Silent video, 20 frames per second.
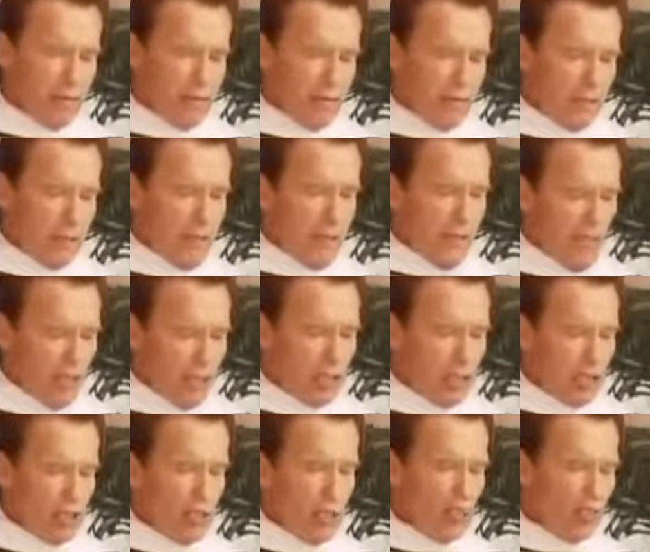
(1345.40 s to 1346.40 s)
The
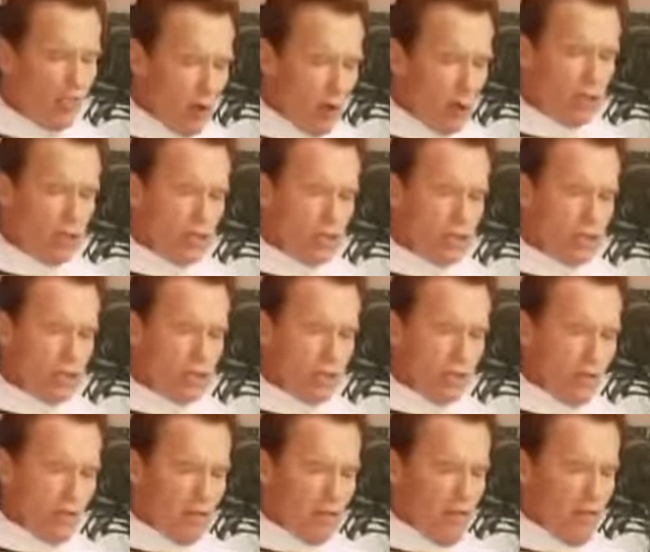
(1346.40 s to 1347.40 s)
ancient Trojans
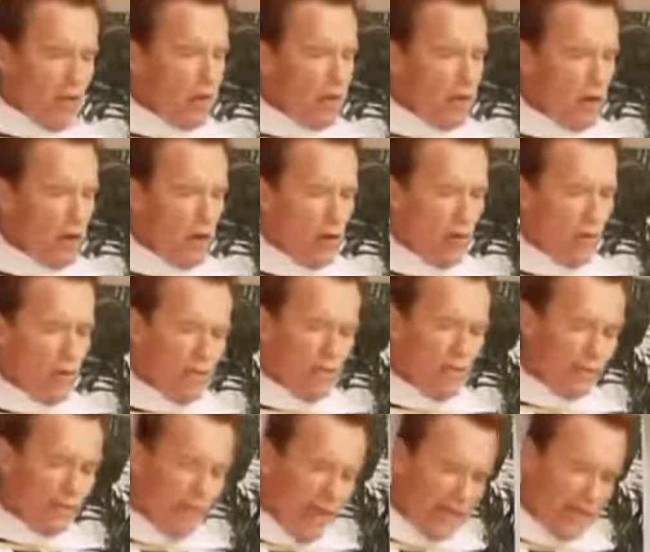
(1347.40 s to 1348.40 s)
were known for their
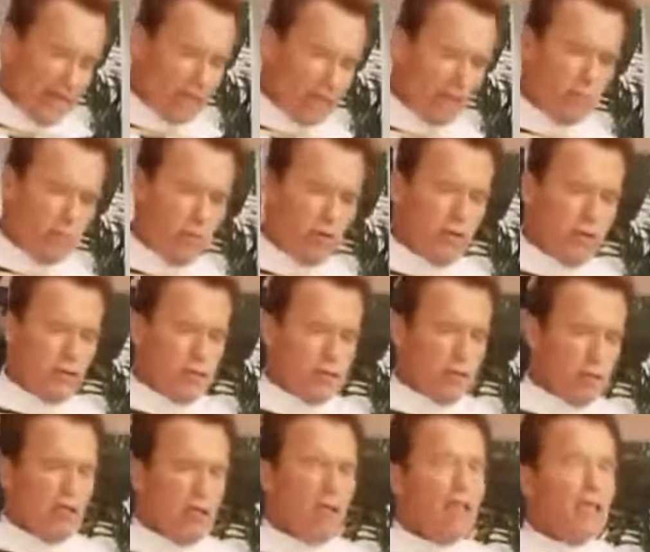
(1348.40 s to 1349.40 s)
fighting spirit,
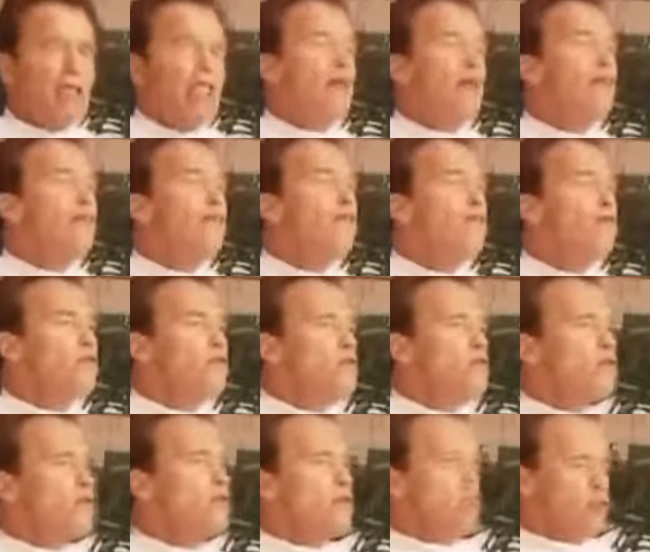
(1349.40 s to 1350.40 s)
their
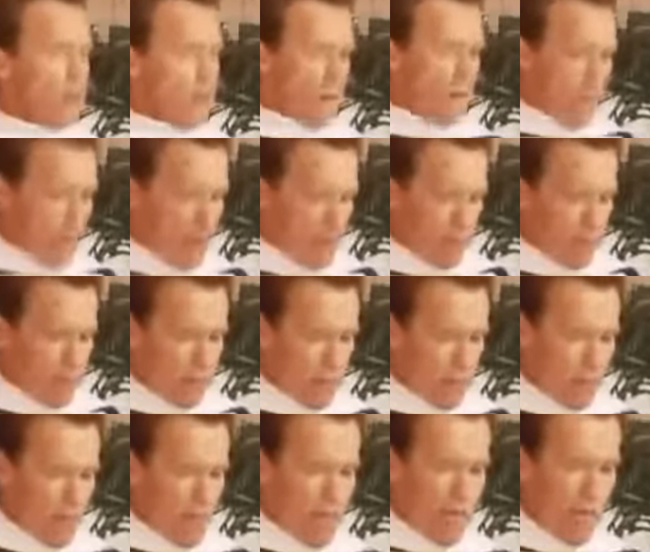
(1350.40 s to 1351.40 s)
refusal to give up,
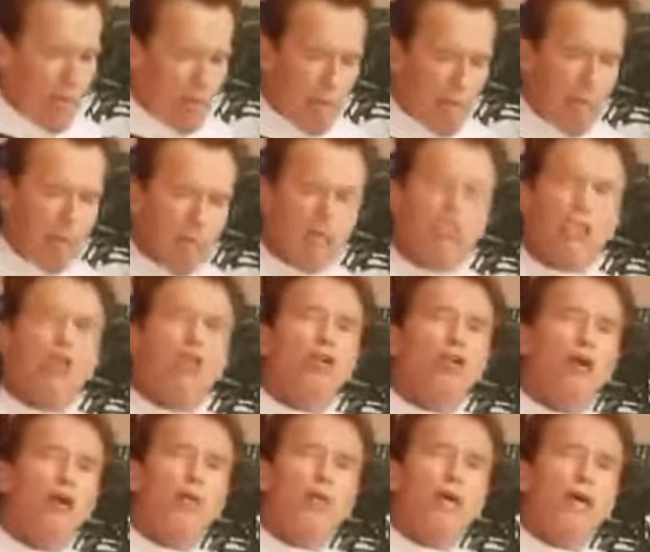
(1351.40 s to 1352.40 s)
their ability to
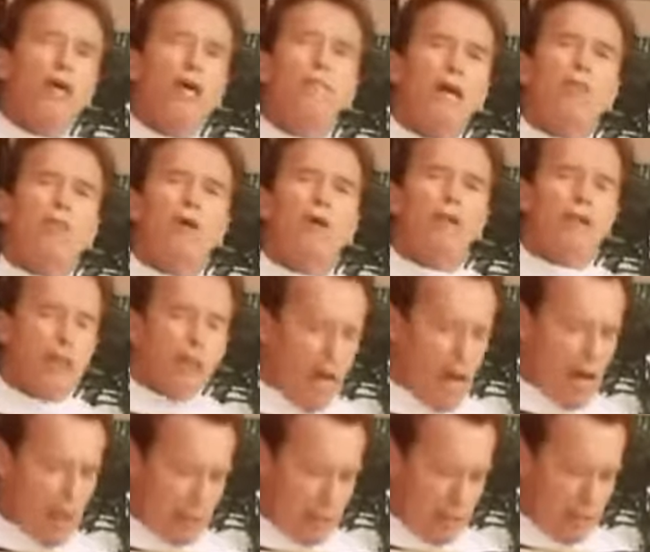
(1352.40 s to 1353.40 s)
overcome great
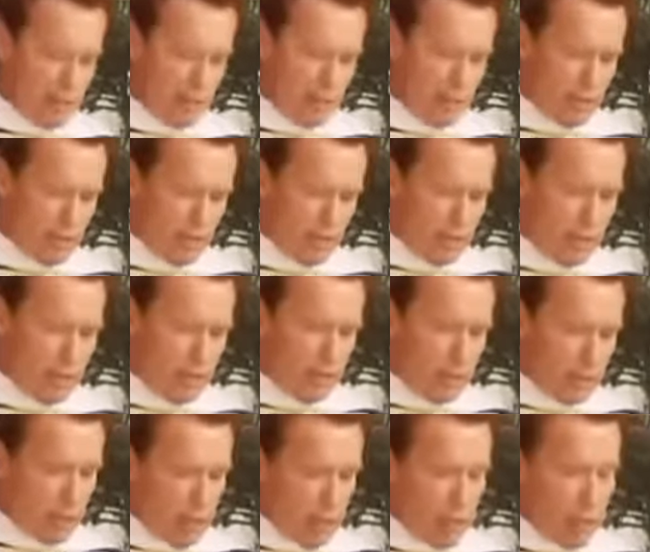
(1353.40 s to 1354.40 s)
odds.
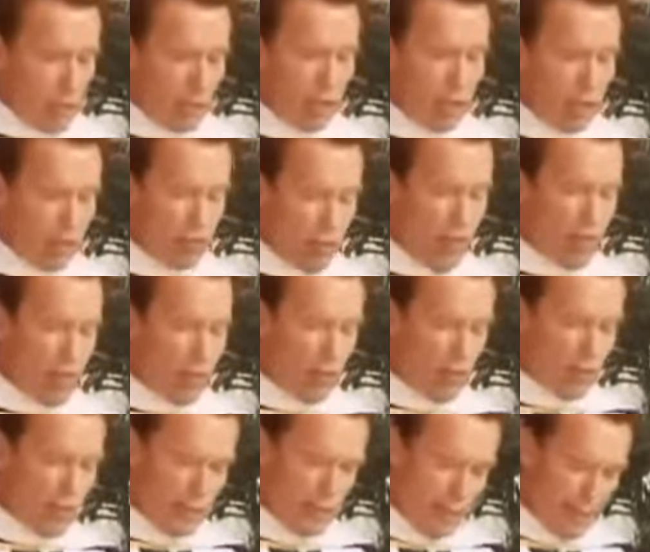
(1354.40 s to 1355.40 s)
So as you
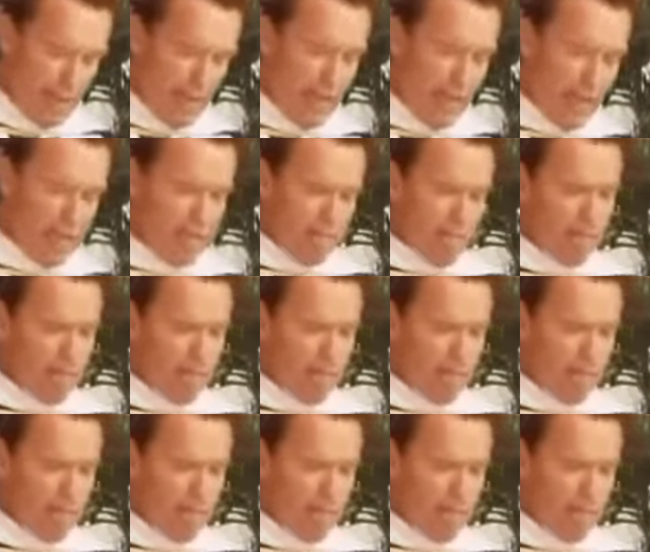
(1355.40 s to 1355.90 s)
graduate today,